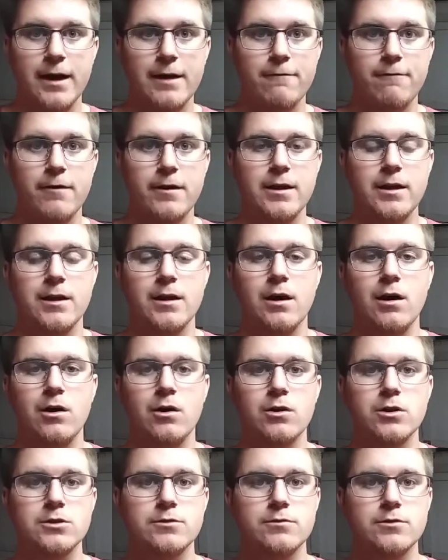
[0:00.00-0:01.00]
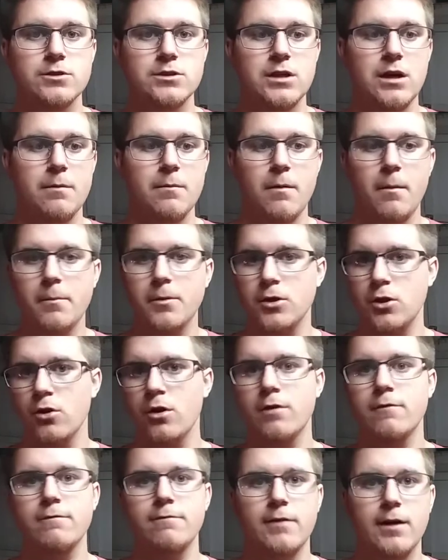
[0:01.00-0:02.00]
$50 for something, I mean, you
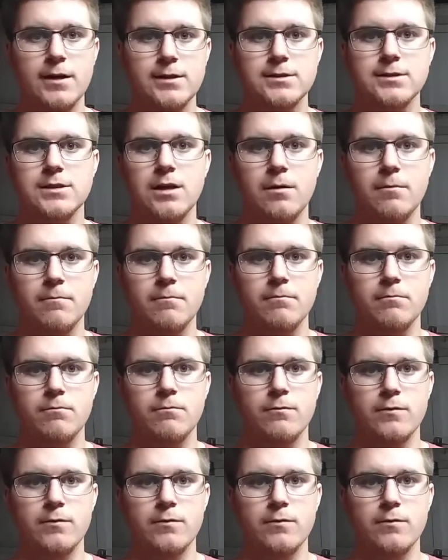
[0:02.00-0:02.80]
can find something